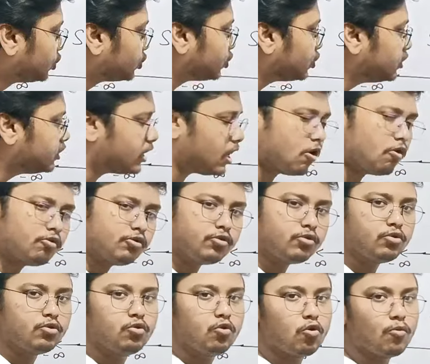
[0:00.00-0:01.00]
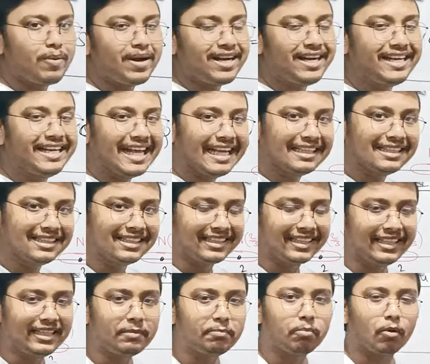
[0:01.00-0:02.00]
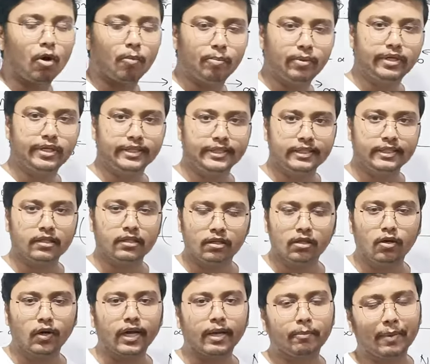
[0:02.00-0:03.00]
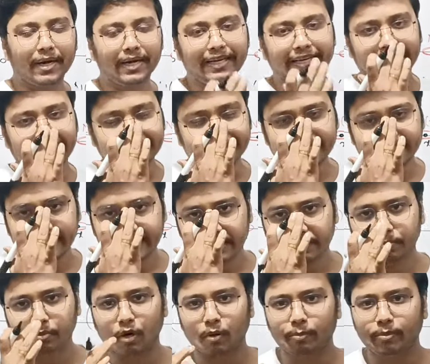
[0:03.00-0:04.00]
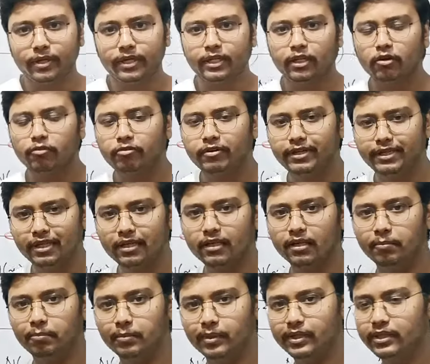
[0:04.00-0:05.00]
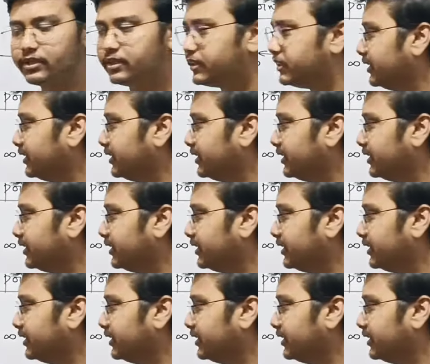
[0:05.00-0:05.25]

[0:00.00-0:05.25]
So now you know by density property, okay, by density property of real numbers